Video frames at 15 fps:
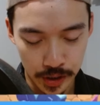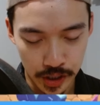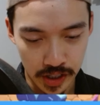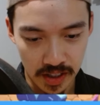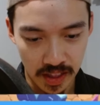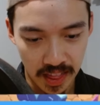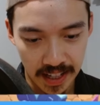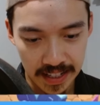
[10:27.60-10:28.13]
would
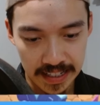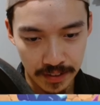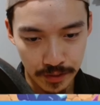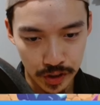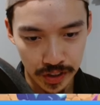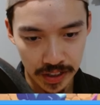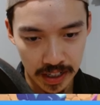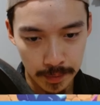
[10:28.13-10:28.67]
just light
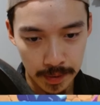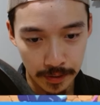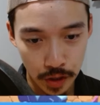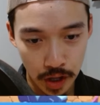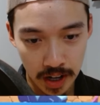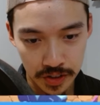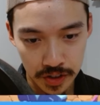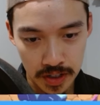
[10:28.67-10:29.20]
everything up if
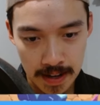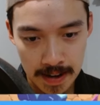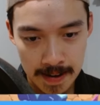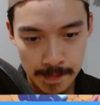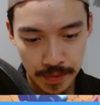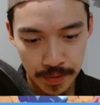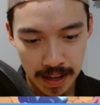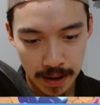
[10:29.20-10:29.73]
not.
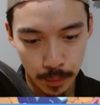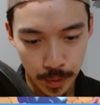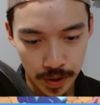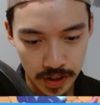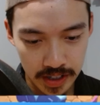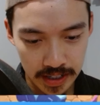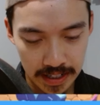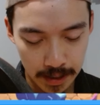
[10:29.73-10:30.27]
And we're
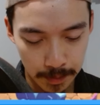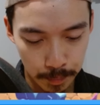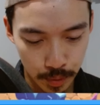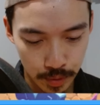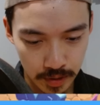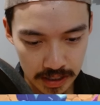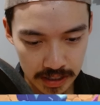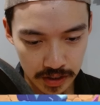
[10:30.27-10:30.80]
going to get a
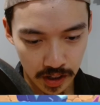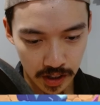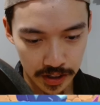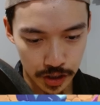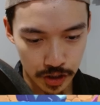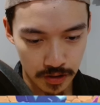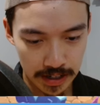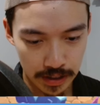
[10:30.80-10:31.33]
pretty solid
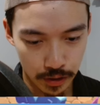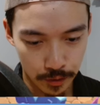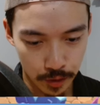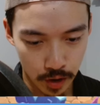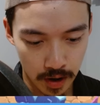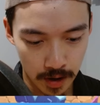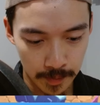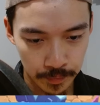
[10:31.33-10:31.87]
trade
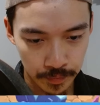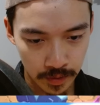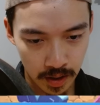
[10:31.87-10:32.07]
overall.